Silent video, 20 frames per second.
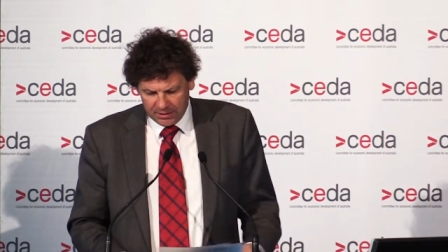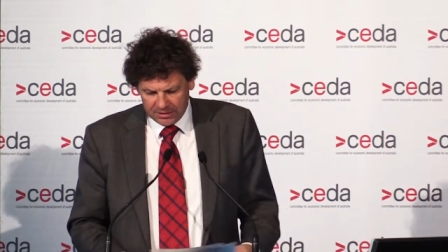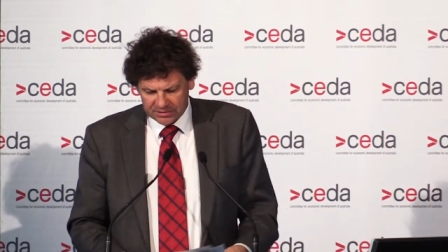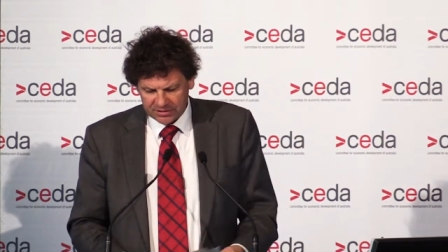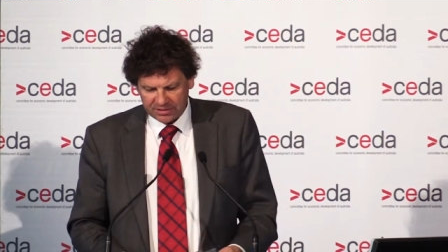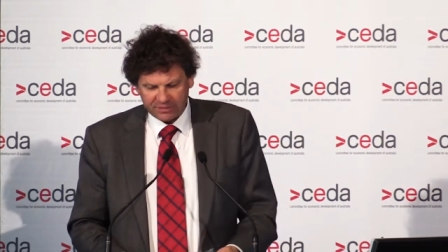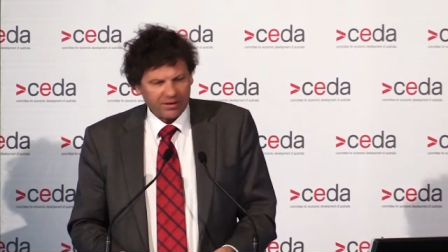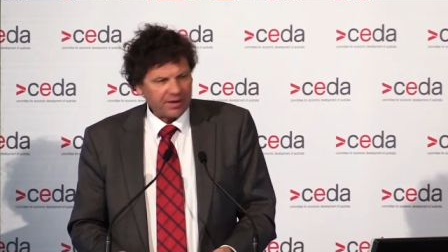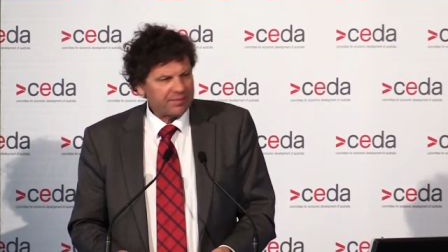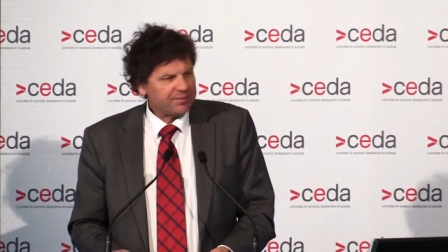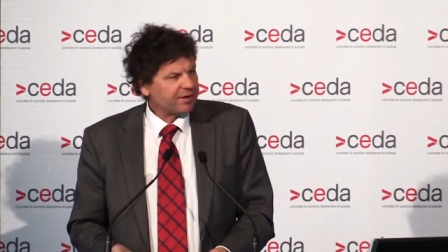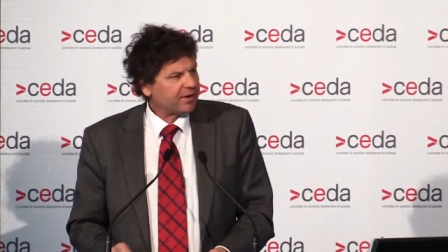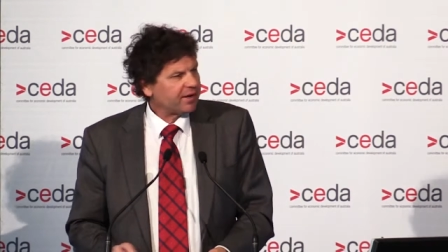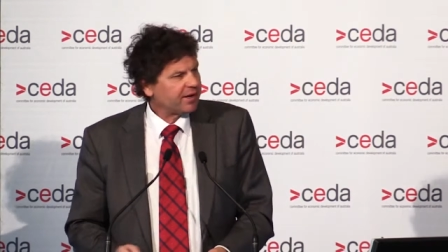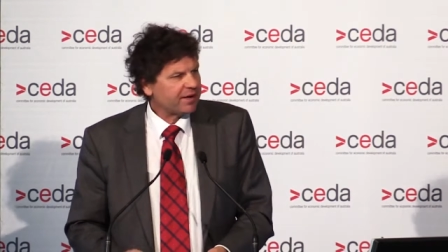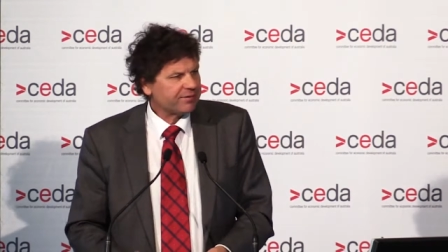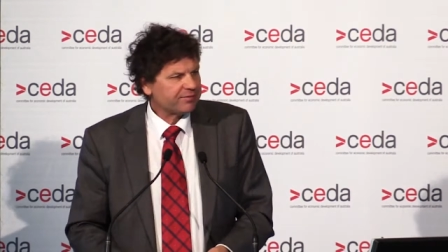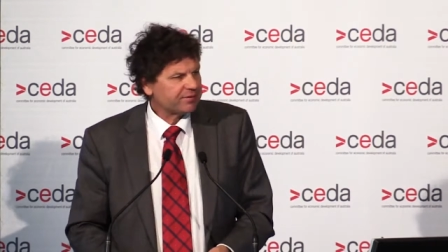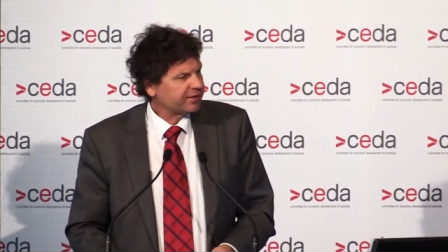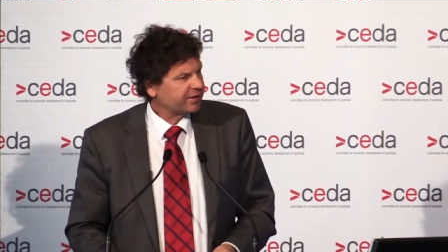So Raymond, I
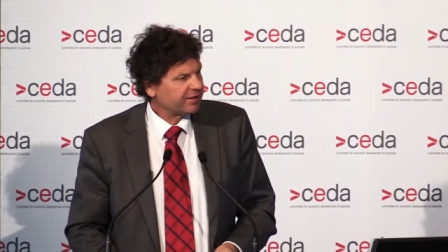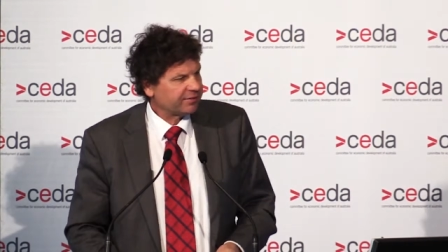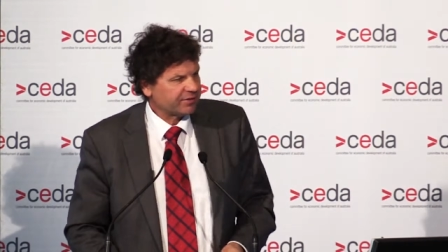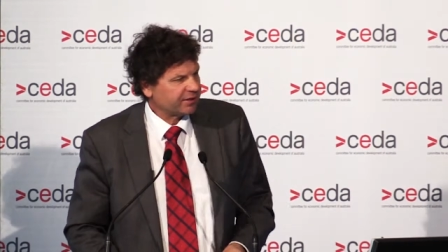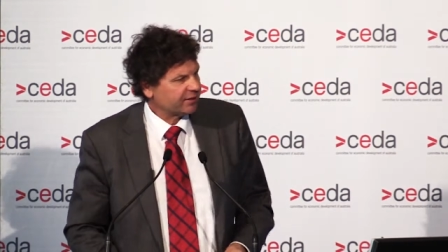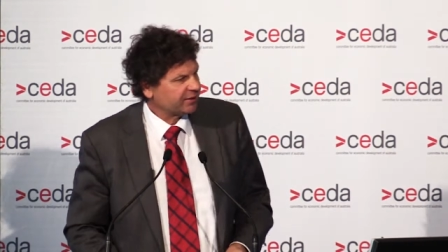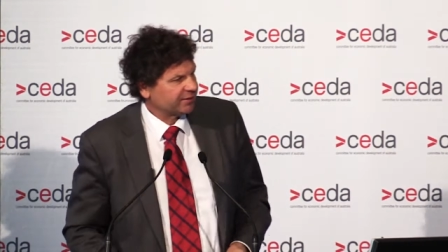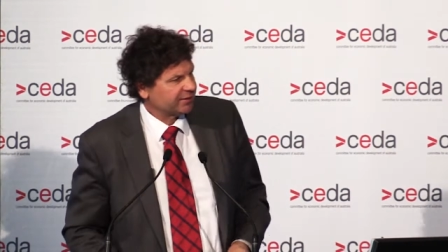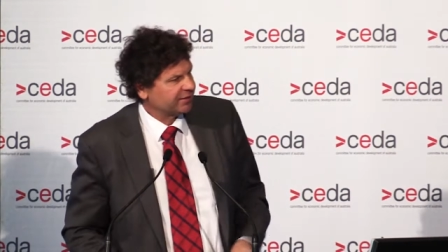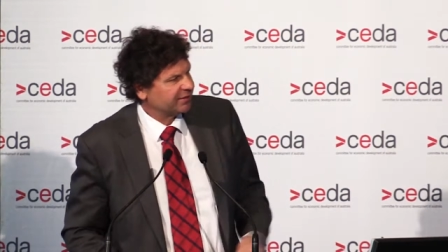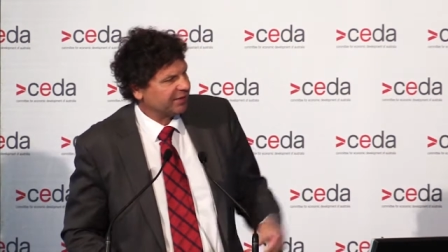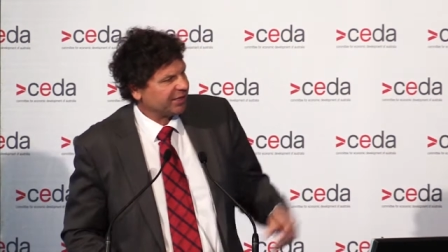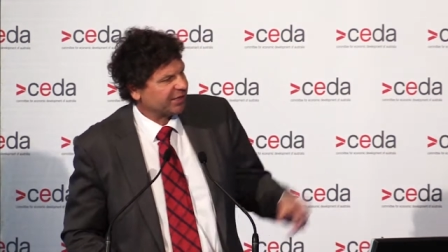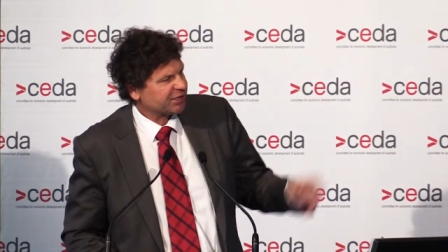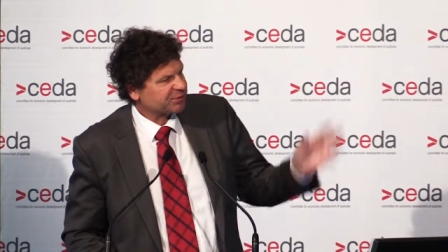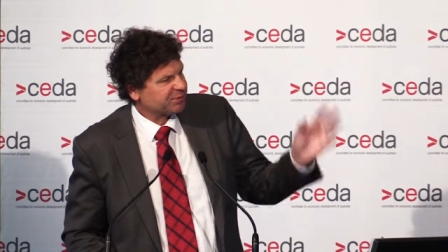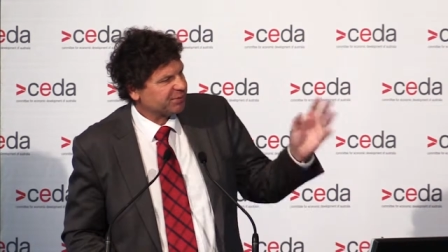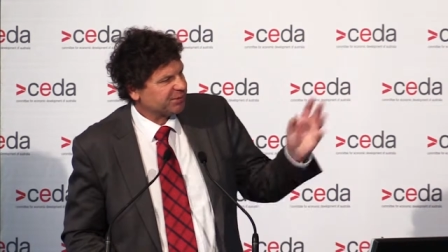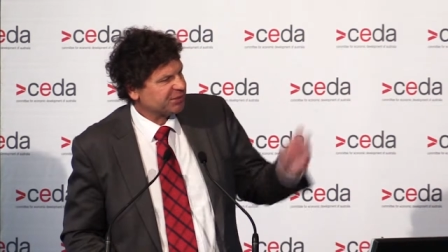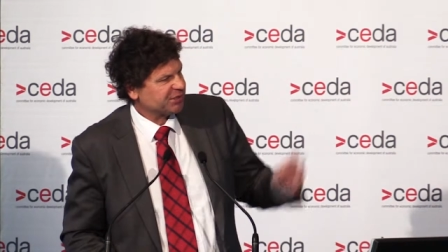haven't given an
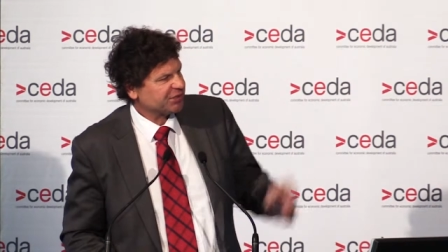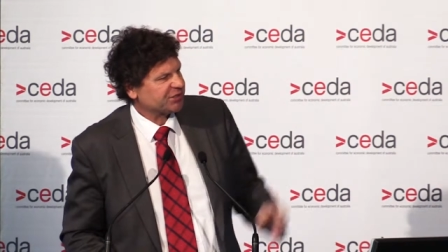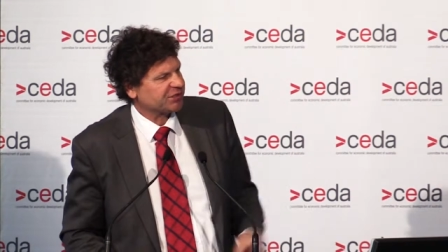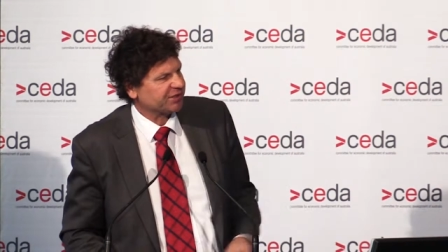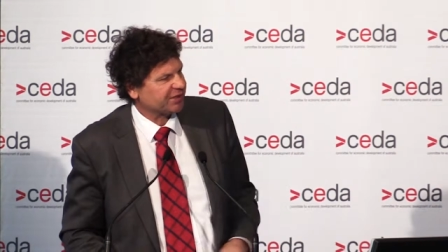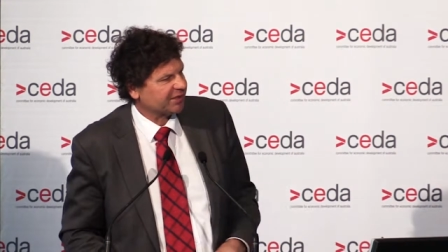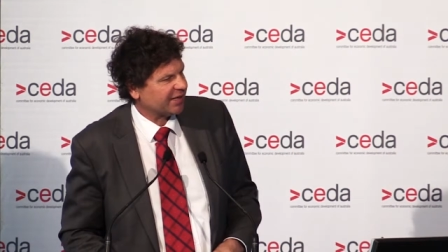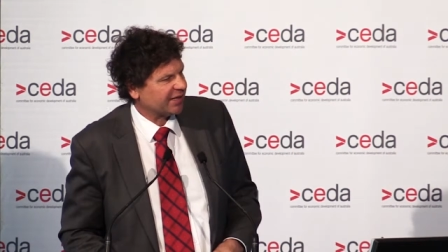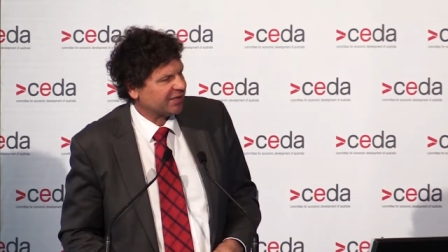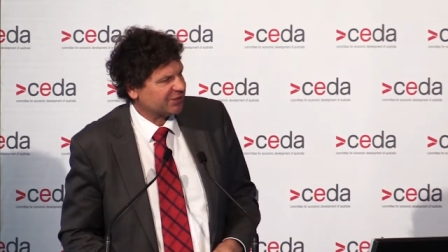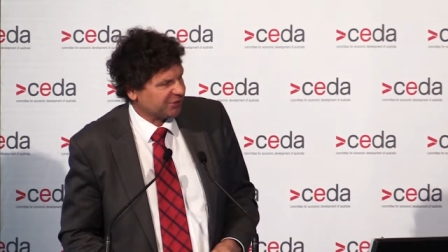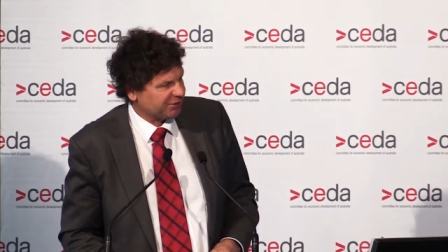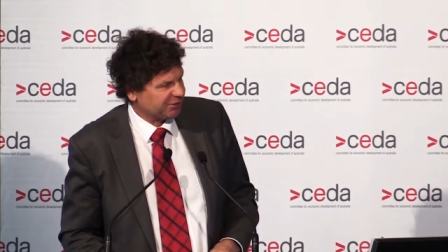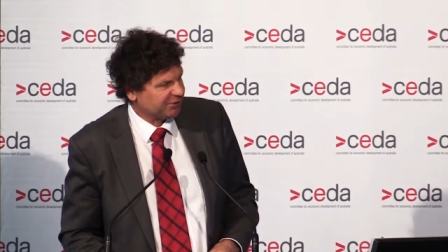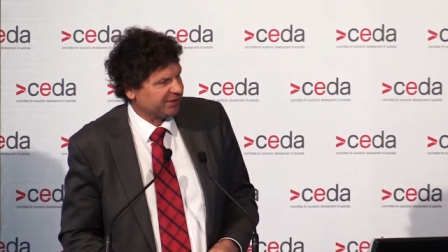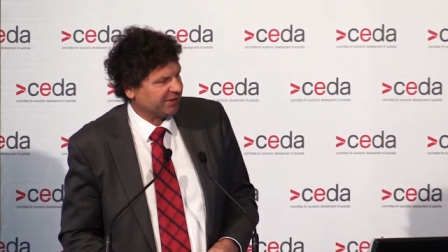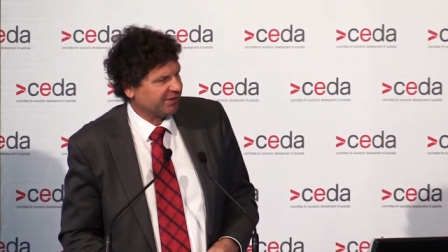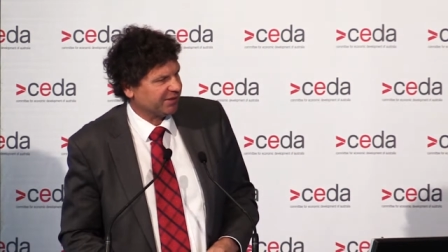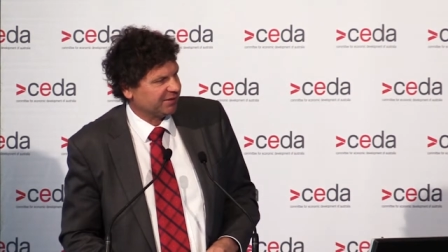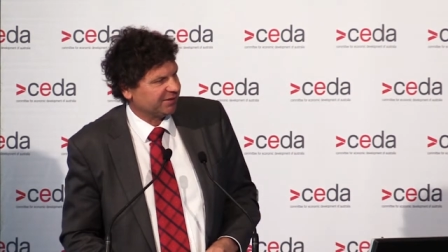exposition as
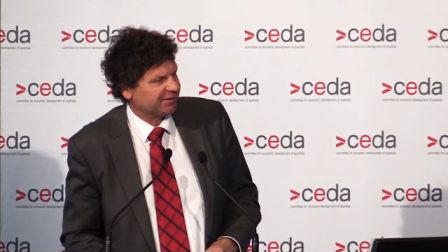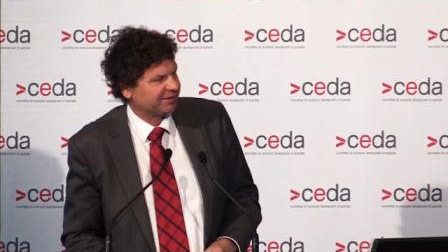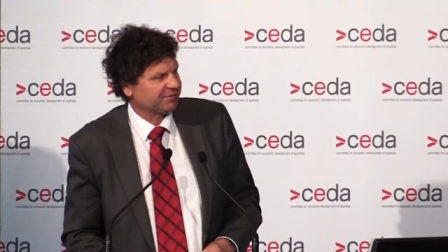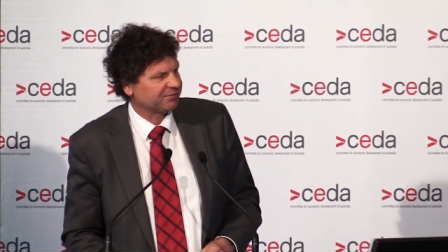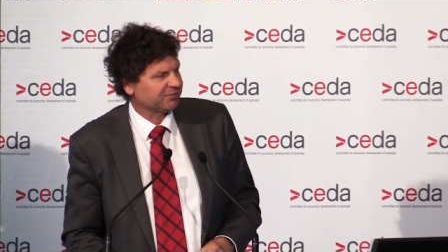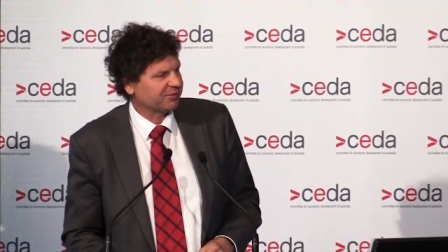you did